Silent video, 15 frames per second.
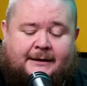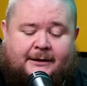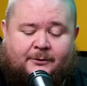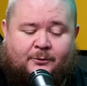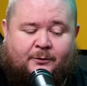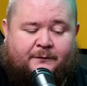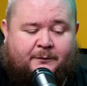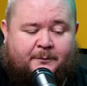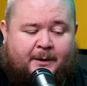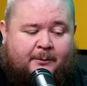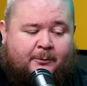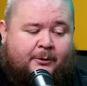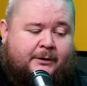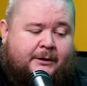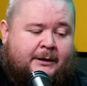I don't know if you
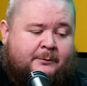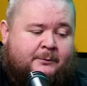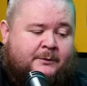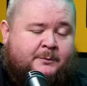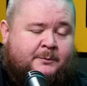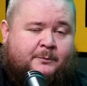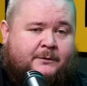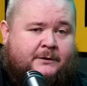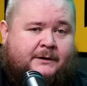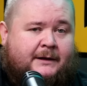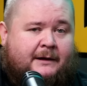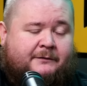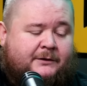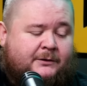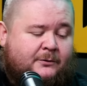remember it. it you, you
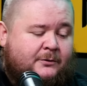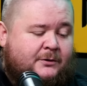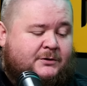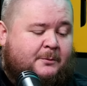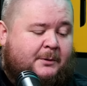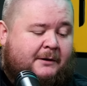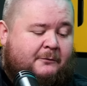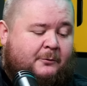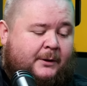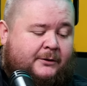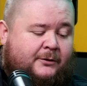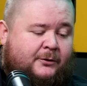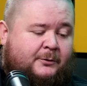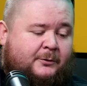definitely don't because nobody ever went to it.